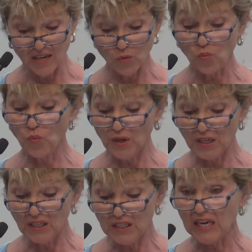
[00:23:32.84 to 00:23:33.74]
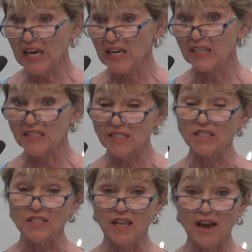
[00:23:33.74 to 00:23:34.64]
really had a
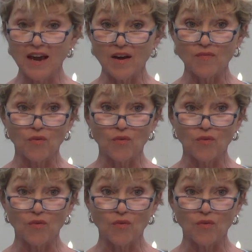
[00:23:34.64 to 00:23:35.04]
dislike for